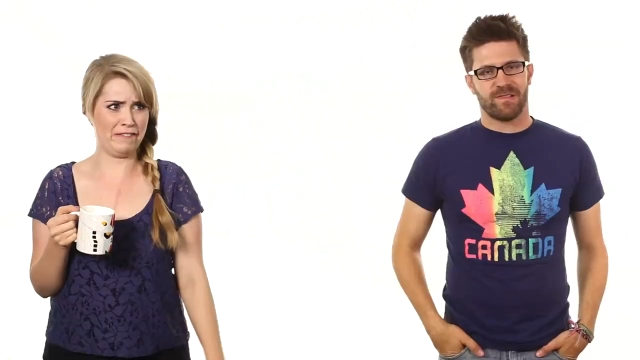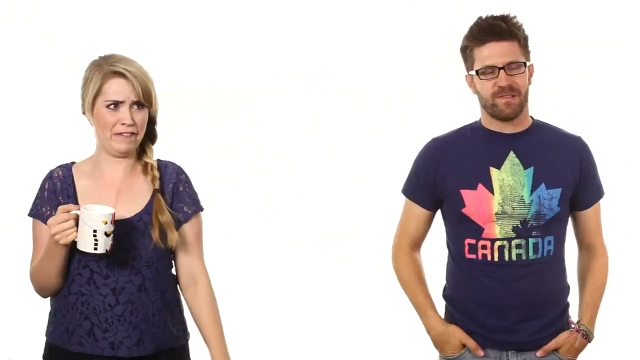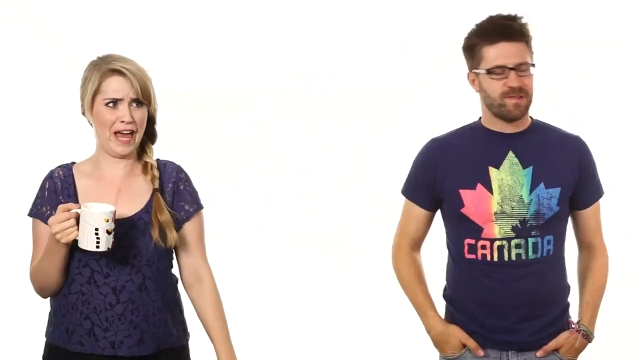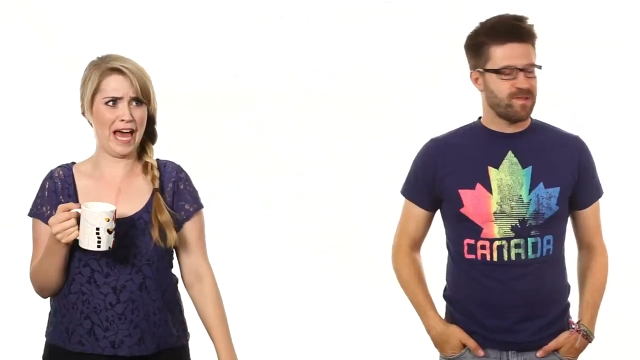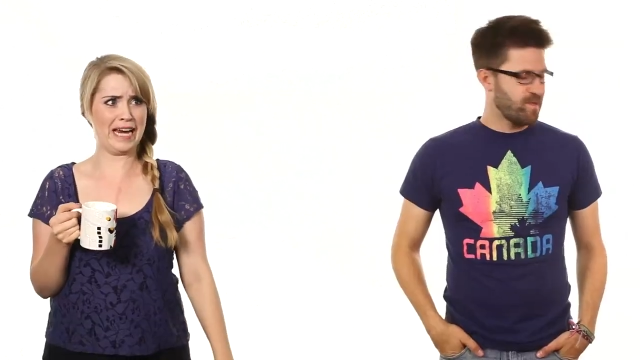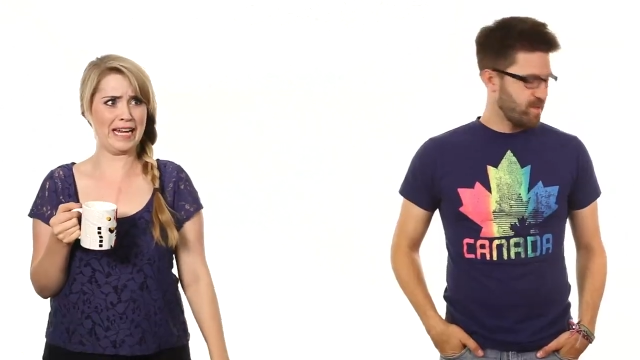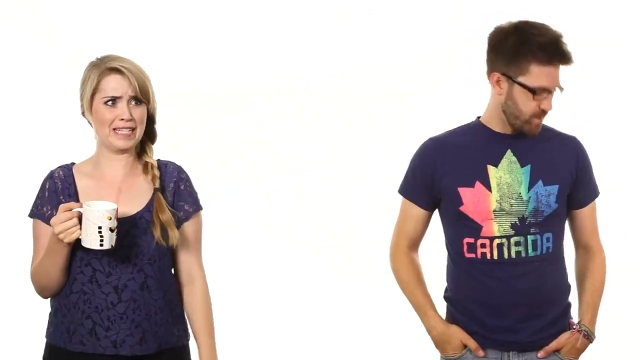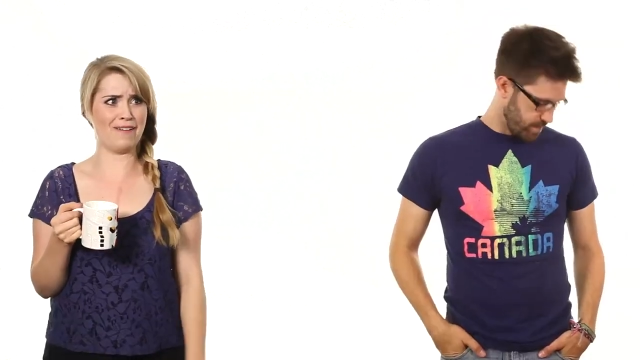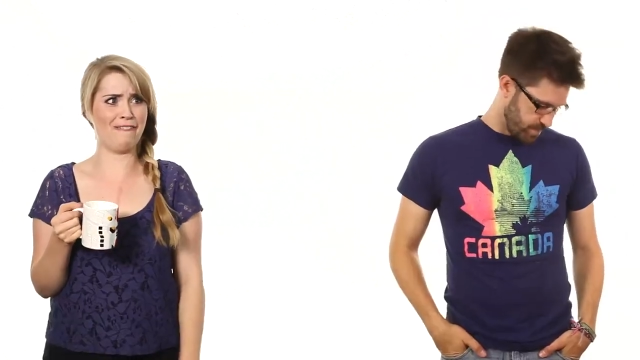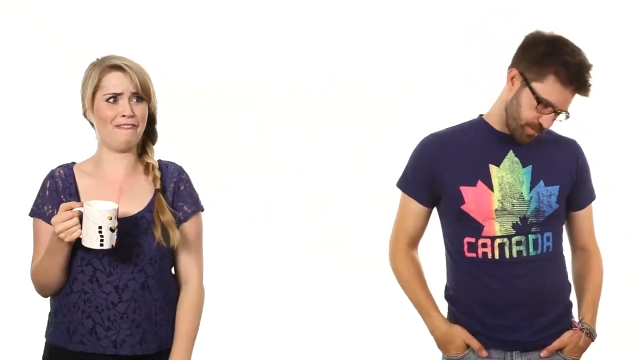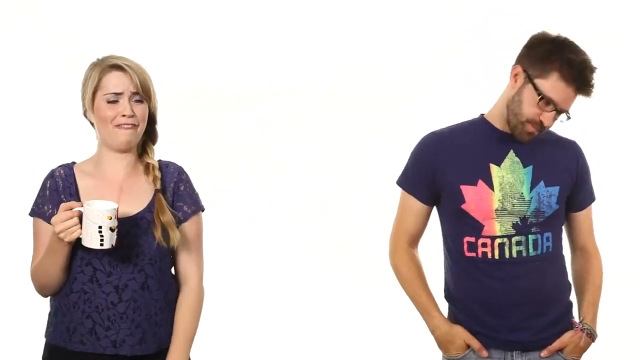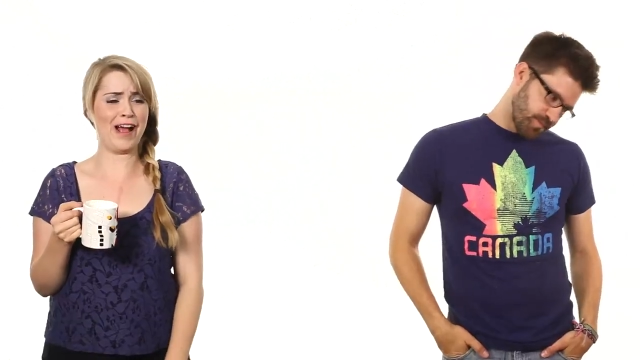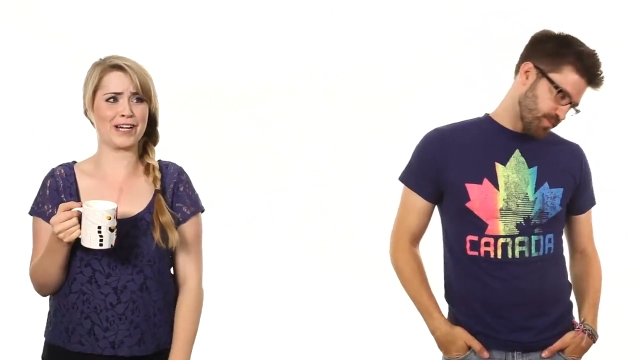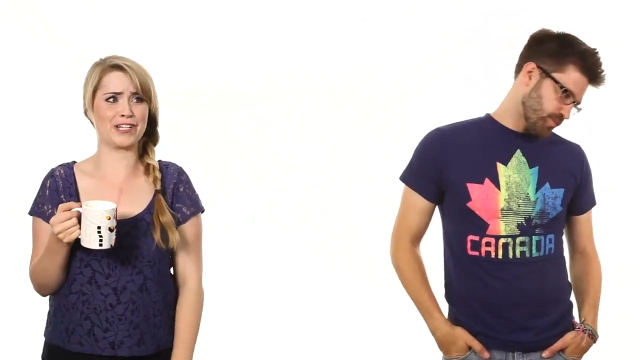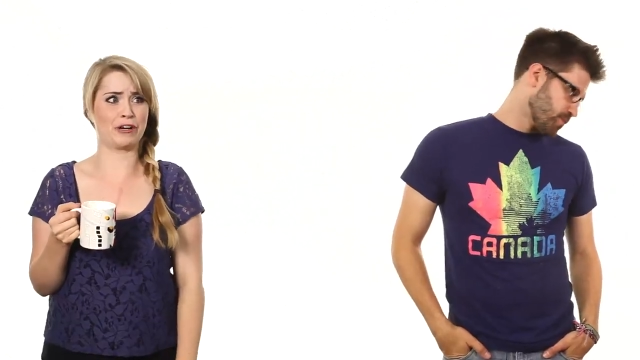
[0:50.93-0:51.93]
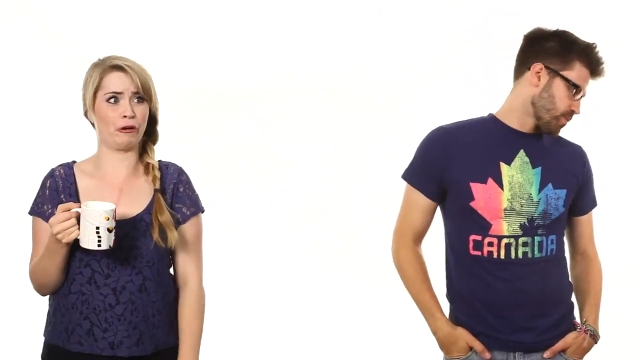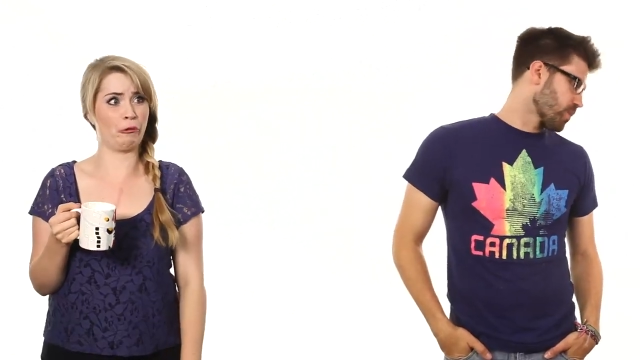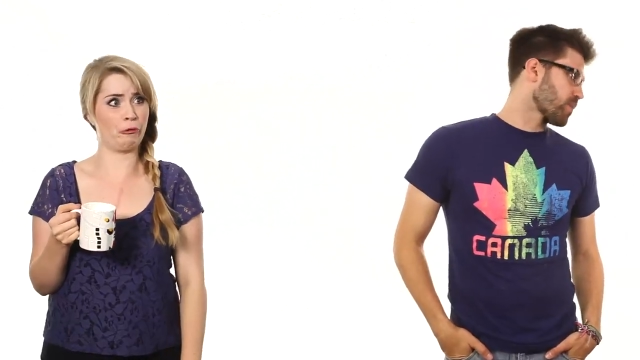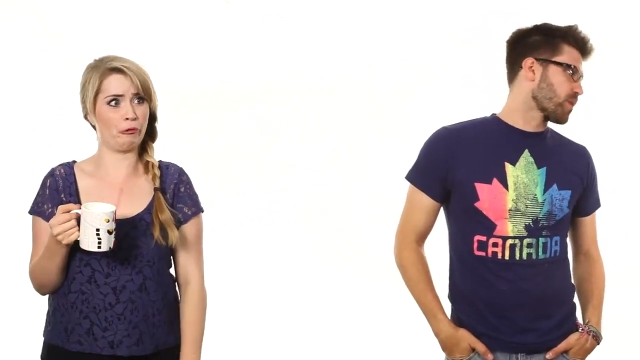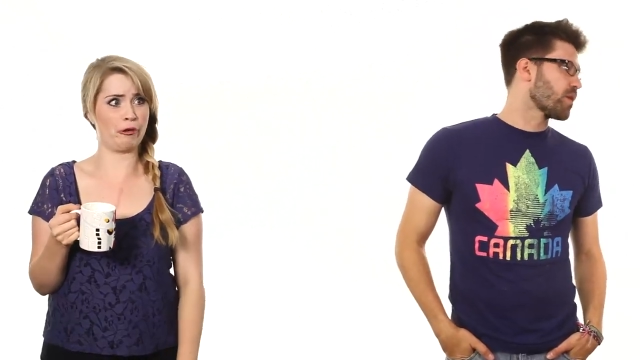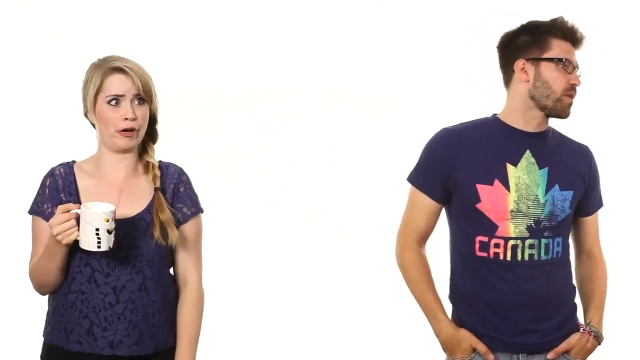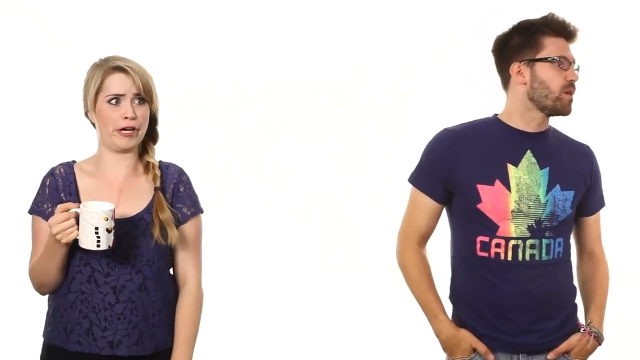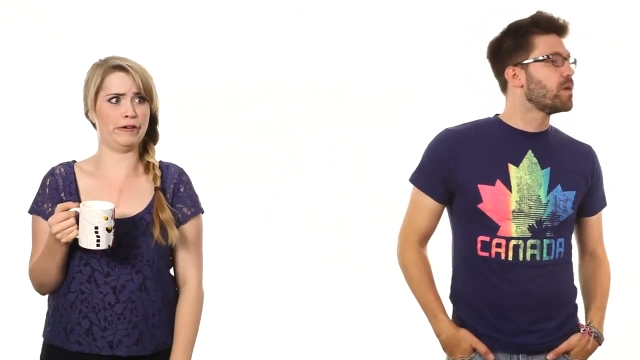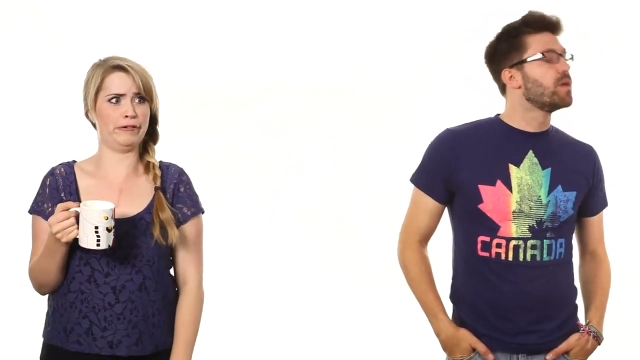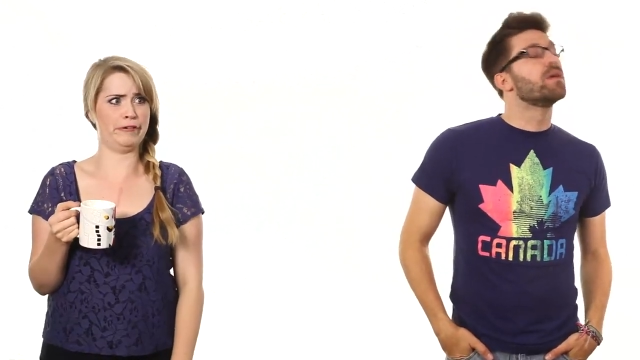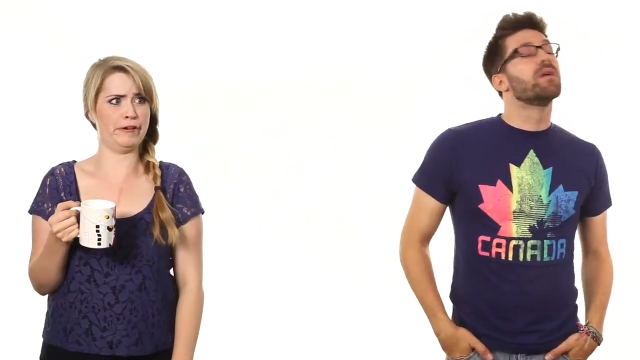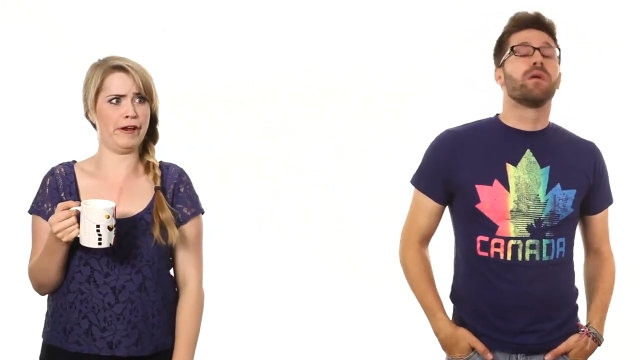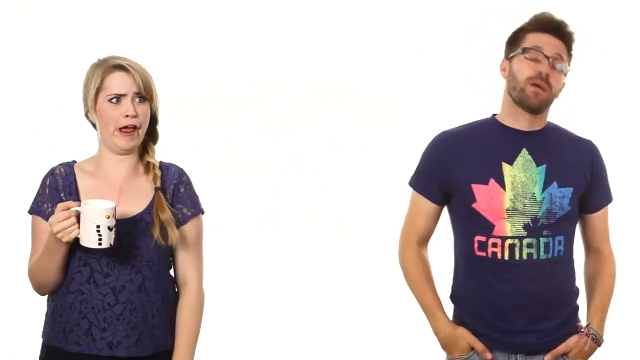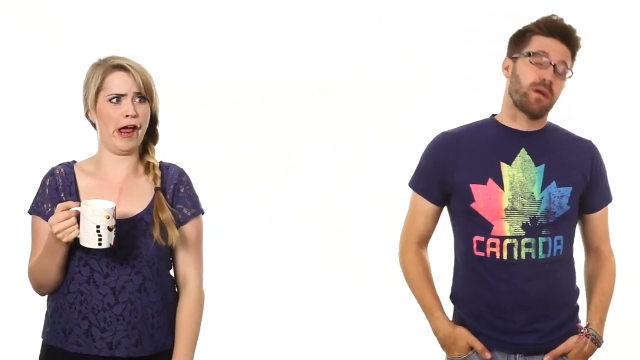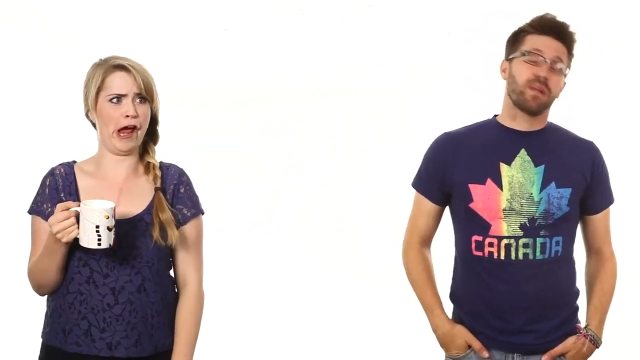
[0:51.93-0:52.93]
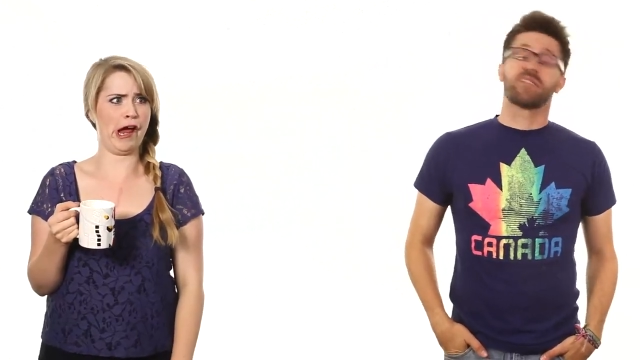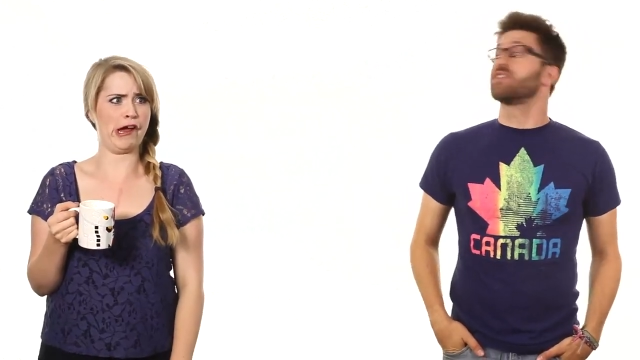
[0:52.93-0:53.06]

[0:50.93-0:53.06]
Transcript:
Speaker 1: that is in fact your real name. It's